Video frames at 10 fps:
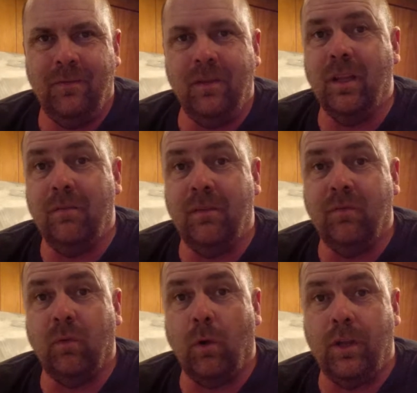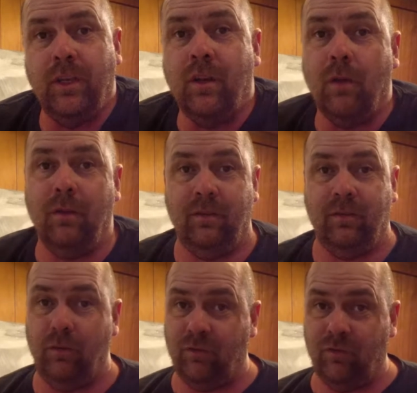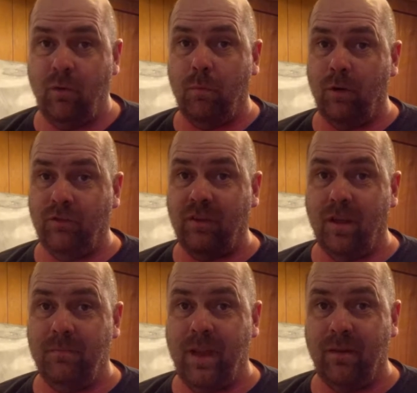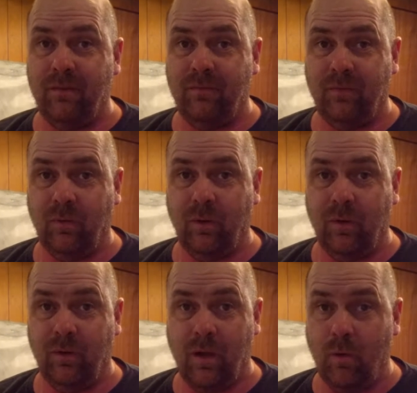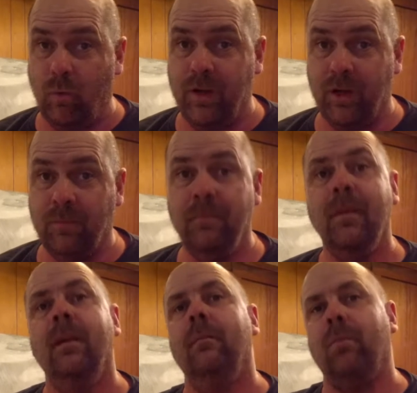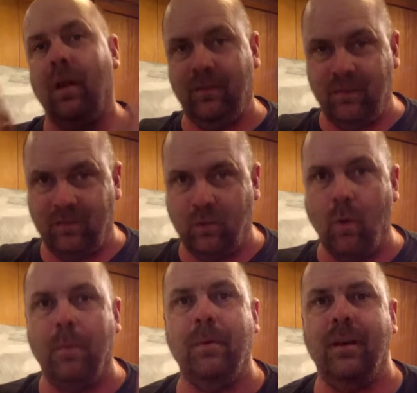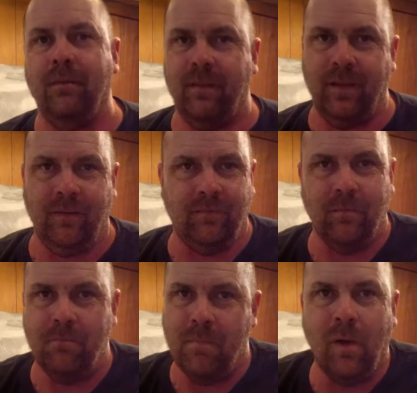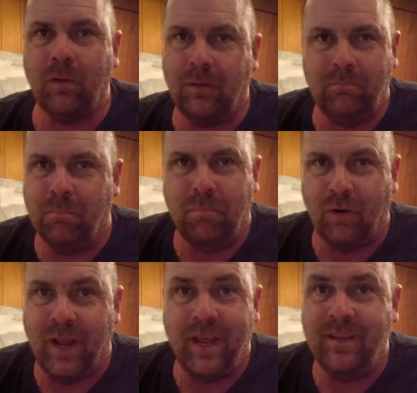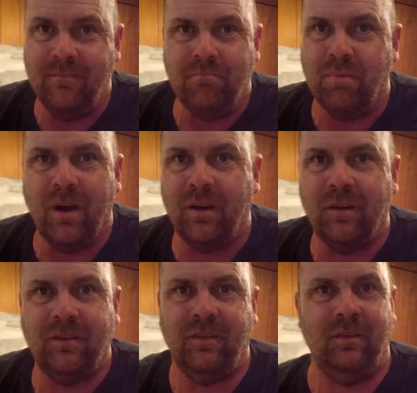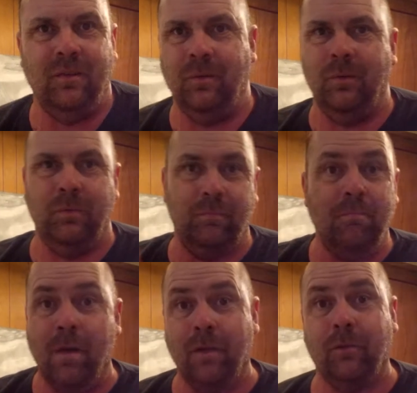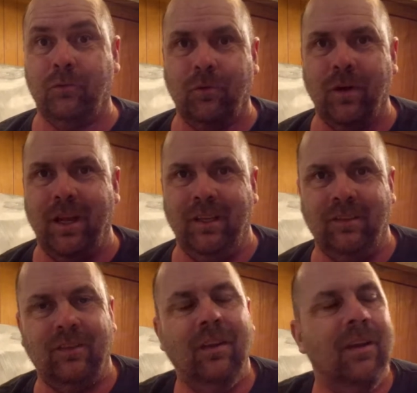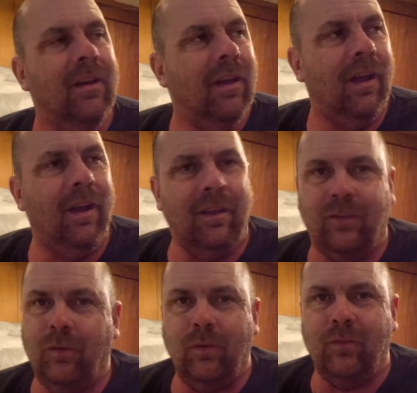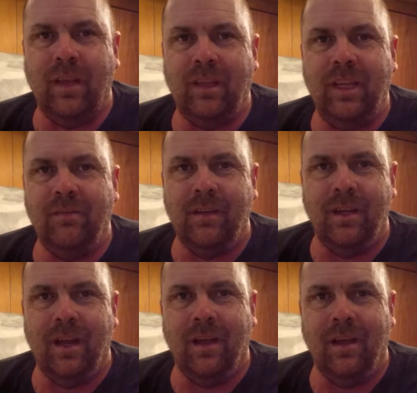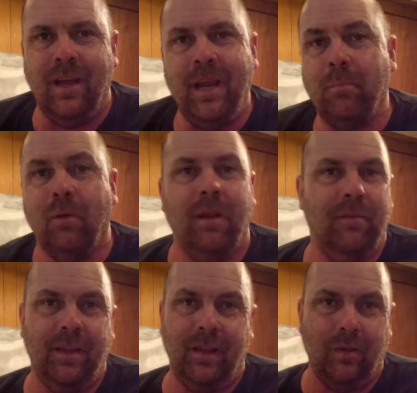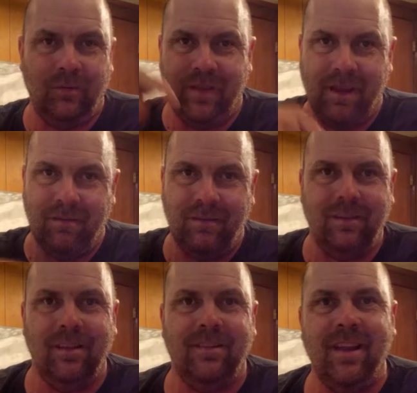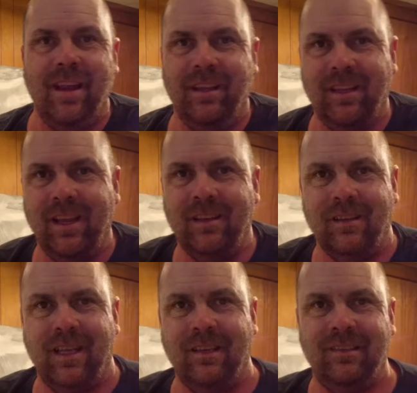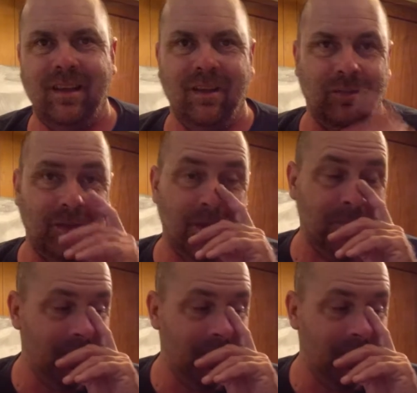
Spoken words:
live in Florida, you know that as soon as snowbirds come down for winter, prices go up on everything from milk, bread, and butter to model trains. And as soon as they leave in April, everything goes down into the tank again to get sales up.